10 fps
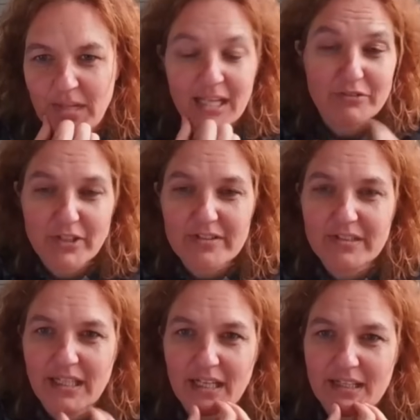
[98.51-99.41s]
And I've not
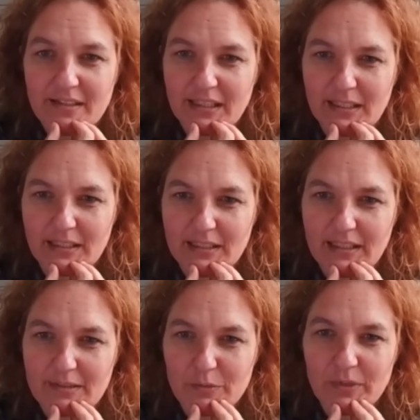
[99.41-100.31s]
seen anything
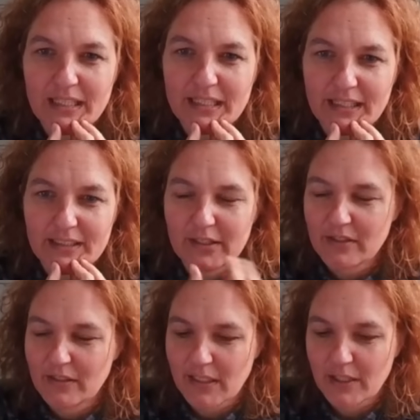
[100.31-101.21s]
that really can